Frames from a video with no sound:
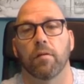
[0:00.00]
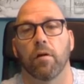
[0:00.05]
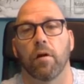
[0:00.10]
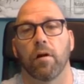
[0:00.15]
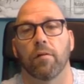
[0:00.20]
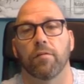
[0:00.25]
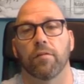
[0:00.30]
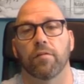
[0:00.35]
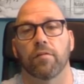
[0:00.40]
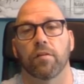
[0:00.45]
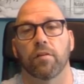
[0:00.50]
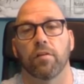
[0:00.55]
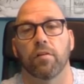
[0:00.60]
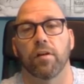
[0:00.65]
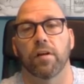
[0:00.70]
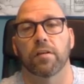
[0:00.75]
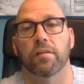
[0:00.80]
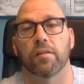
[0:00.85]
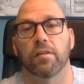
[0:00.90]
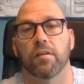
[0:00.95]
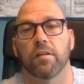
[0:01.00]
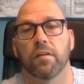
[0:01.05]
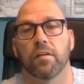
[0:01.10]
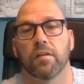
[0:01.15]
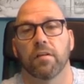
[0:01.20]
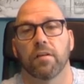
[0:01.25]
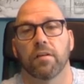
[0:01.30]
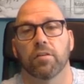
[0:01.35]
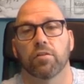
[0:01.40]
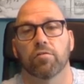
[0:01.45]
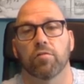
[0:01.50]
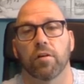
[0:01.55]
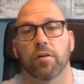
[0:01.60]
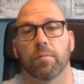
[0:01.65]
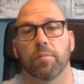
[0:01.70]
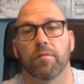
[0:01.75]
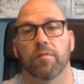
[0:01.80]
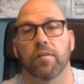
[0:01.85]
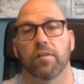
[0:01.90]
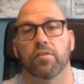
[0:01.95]
to collect
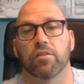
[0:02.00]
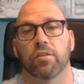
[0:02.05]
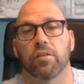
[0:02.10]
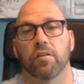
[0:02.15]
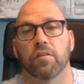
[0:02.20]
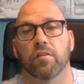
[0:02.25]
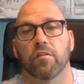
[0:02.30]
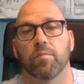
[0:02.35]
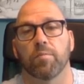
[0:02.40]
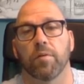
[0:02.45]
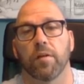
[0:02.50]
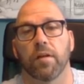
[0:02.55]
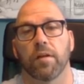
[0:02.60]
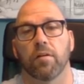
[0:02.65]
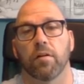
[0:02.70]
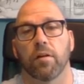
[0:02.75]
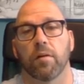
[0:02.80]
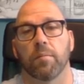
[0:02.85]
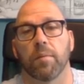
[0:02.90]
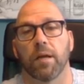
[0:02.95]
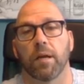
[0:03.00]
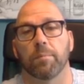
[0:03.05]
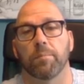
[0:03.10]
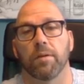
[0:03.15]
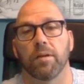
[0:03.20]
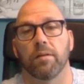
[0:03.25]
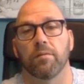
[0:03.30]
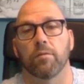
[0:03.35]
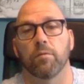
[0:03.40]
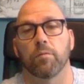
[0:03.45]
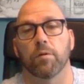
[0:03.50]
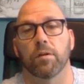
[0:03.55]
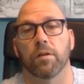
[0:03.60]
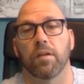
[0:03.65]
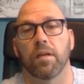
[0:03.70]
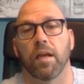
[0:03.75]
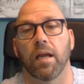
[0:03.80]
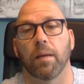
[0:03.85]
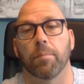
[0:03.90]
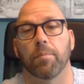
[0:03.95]
truck position and displayed on a map, even
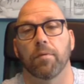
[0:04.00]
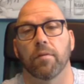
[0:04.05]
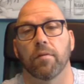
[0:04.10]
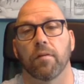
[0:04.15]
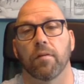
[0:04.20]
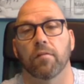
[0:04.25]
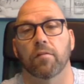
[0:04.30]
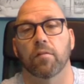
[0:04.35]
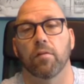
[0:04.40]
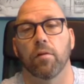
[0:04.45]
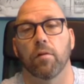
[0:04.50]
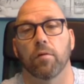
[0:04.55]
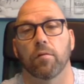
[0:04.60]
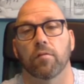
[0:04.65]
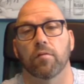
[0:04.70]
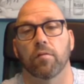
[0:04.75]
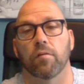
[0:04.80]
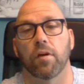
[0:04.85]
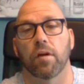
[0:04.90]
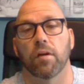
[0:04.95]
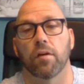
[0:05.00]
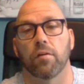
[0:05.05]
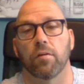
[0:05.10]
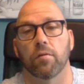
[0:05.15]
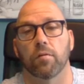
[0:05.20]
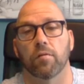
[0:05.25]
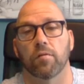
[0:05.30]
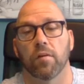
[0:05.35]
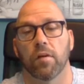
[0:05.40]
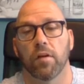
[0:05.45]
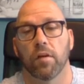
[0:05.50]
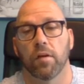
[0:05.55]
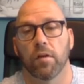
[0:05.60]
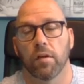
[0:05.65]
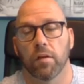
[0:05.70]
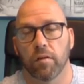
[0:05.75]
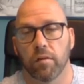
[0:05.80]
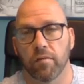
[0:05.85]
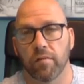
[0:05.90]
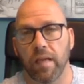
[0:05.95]
when the app is closed or not in use.
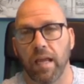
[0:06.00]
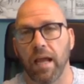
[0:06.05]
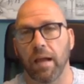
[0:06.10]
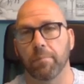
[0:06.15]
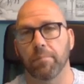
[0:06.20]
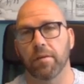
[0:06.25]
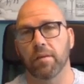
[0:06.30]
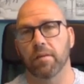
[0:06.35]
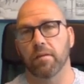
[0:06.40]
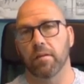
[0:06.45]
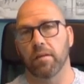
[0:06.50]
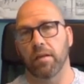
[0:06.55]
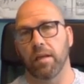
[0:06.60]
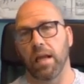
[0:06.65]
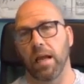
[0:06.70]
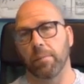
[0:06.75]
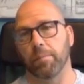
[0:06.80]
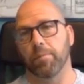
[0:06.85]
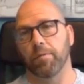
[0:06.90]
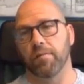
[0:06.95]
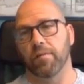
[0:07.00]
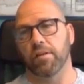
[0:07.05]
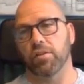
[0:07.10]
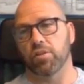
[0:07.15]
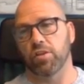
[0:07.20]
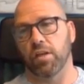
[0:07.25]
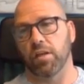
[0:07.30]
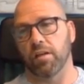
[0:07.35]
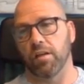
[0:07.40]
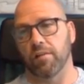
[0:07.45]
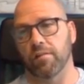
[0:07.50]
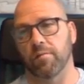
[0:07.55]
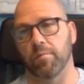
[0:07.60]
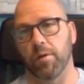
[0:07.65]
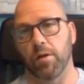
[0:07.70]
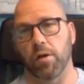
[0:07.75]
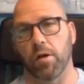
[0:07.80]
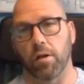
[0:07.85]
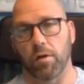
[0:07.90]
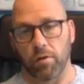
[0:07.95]
The app positioning
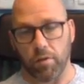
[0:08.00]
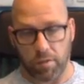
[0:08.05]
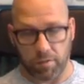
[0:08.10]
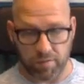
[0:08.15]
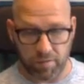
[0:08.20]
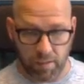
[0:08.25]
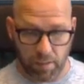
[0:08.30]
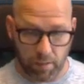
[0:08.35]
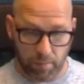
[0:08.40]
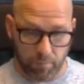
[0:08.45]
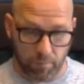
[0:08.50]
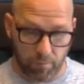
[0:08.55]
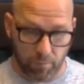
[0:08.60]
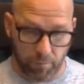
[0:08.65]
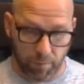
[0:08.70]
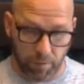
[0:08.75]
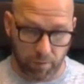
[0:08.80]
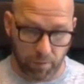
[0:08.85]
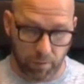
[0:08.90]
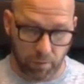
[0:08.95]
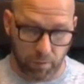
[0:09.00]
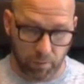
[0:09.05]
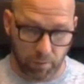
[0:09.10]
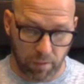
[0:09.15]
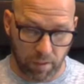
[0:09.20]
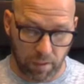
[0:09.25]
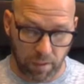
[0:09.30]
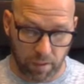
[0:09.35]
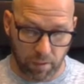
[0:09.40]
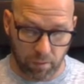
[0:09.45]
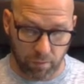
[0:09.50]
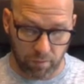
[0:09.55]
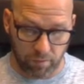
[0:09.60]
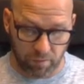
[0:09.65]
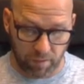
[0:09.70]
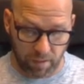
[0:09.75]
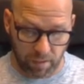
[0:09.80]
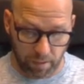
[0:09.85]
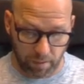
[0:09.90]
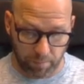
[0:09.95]
needs to be on at all times. So if I click OK, I
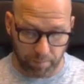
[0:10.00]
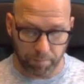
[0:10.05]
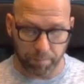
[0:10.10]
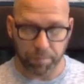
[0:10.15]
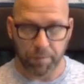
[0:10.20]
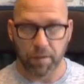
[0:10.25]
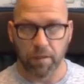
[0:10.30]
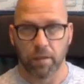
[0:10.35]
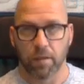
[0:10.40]
understand.